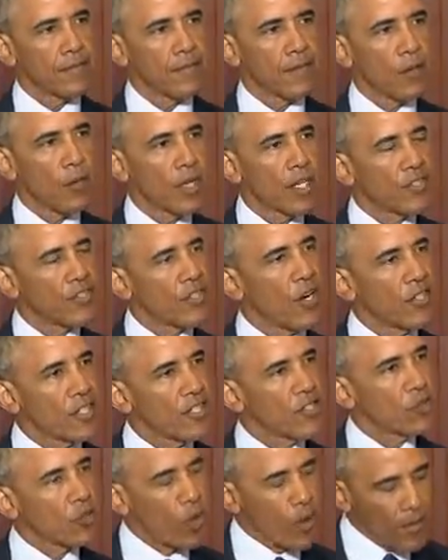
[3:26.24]
Are we going to start
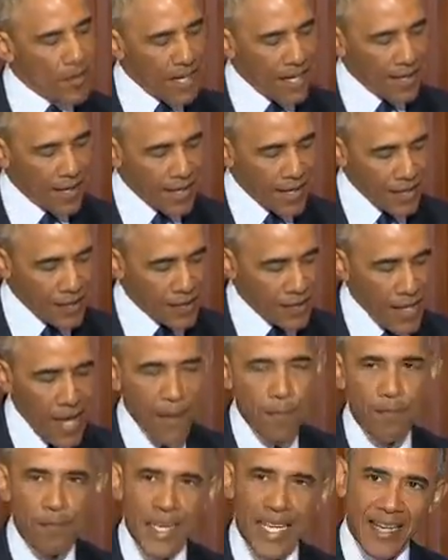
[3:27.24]
discriminating against
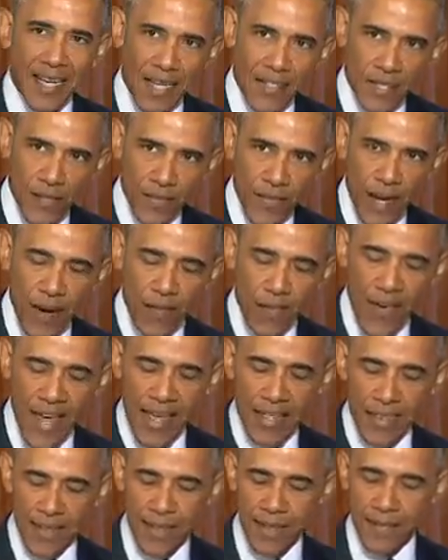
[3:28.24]
them because of their
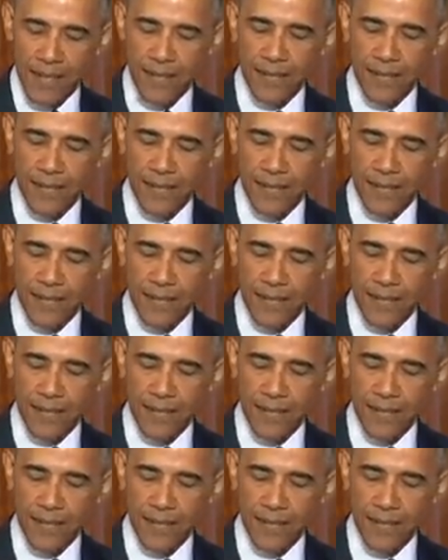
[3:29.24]
faith?